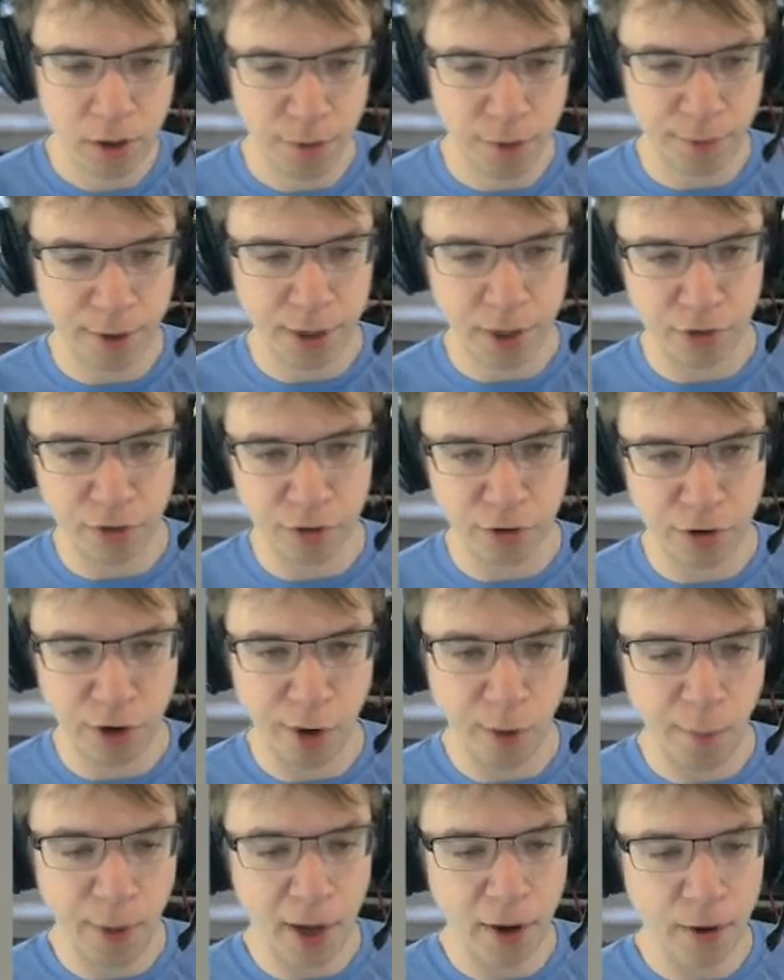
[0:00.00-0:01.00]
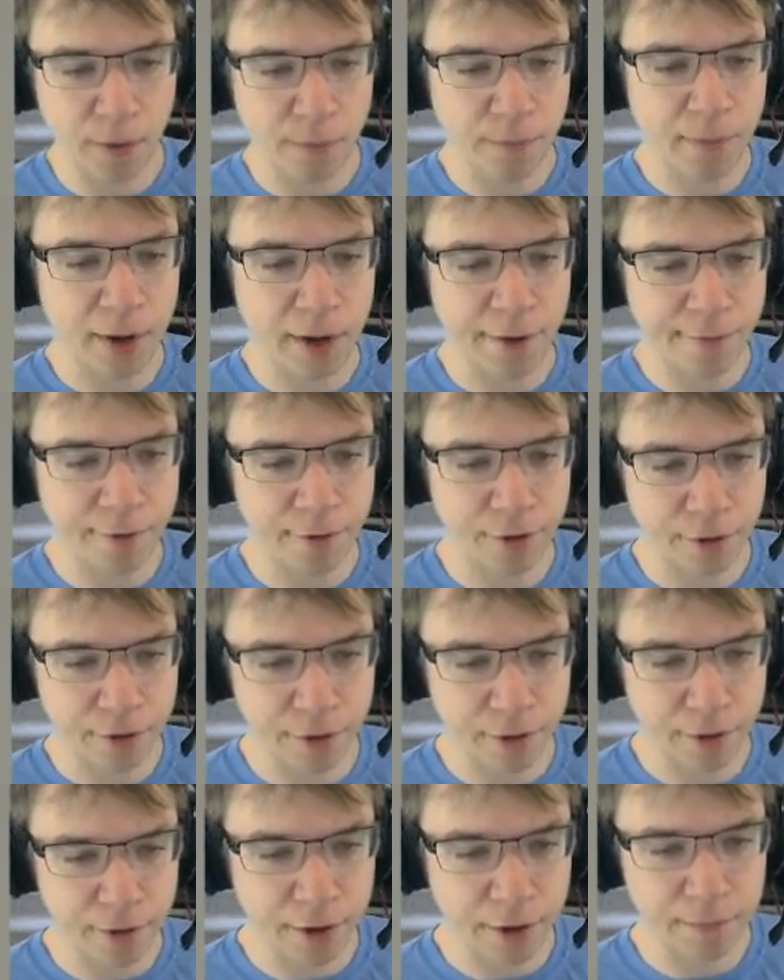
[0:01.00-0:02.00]
we can just nope out after this
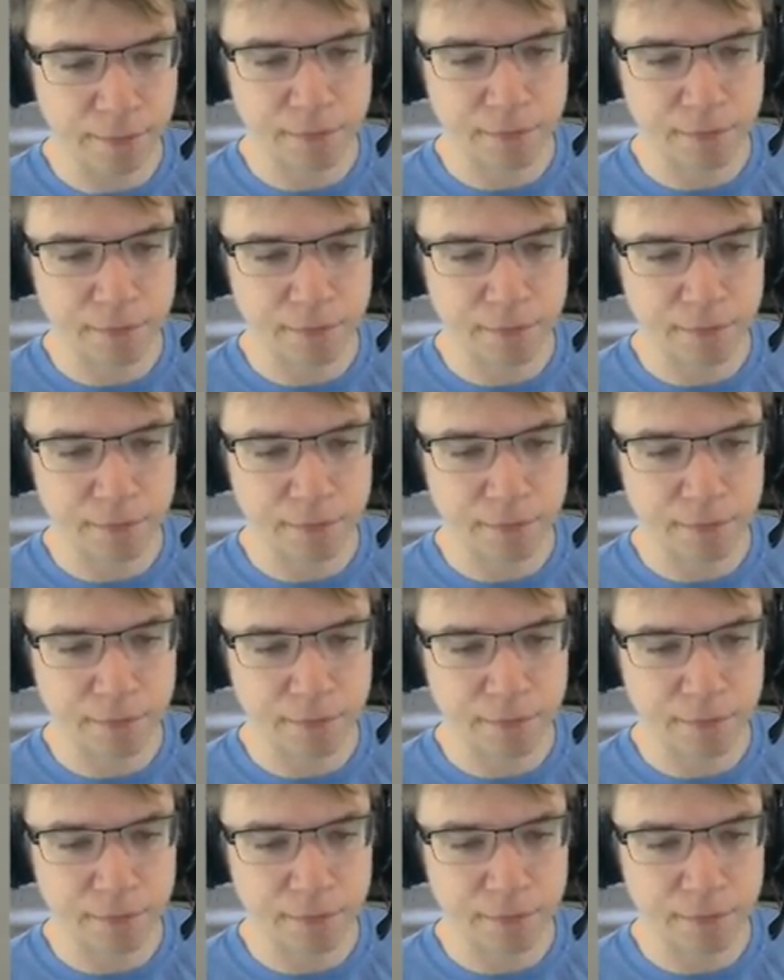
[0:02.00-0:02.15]
elite.